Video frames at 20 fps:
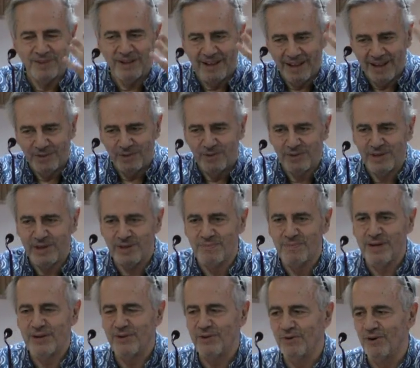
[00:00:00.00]
and you can
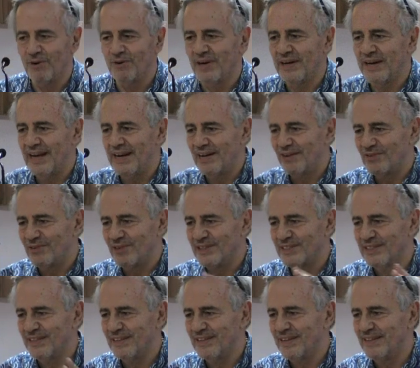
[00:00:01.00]
make your own
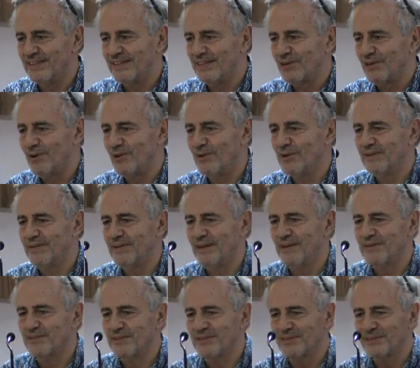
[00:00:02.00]
analogies in the Indian
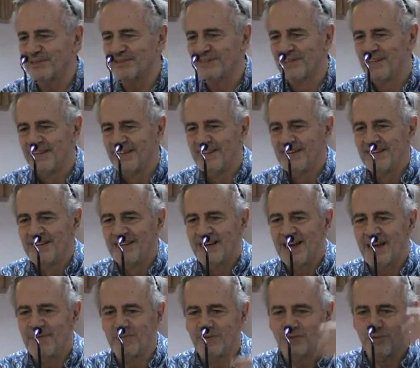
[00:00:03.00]
context, because
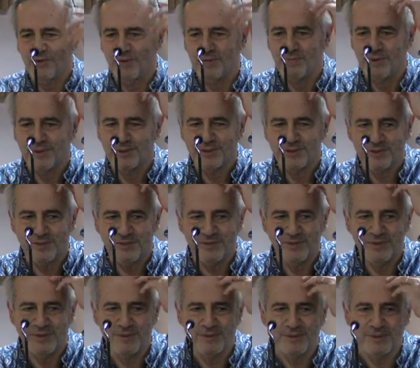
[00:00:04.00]
I'm sure most of
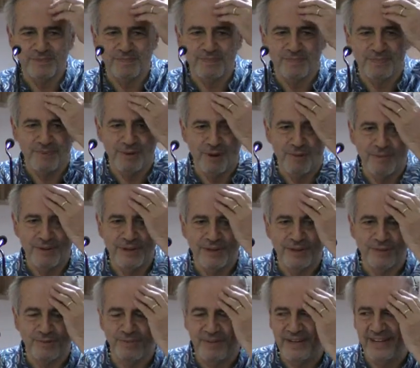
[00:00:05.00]
you probably
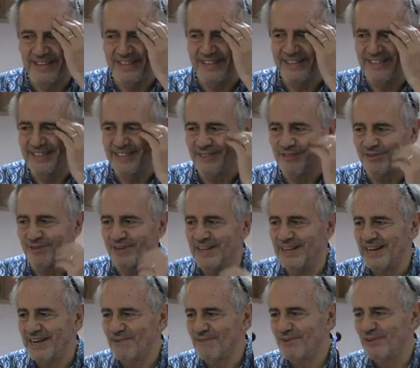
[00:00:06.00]
speak at least three
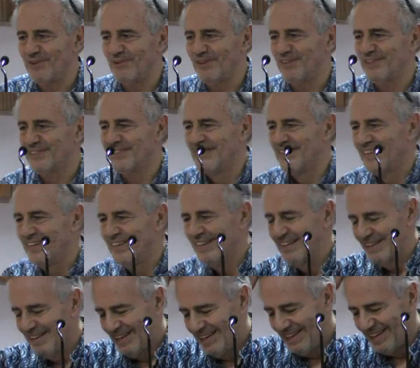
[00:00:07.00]
languages.
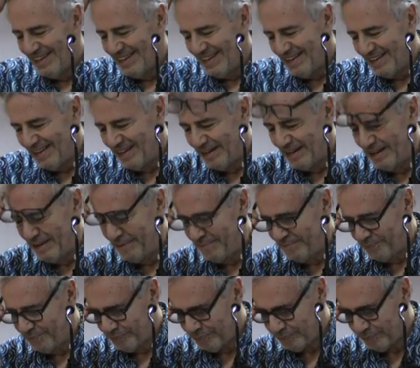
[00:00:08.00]
Um,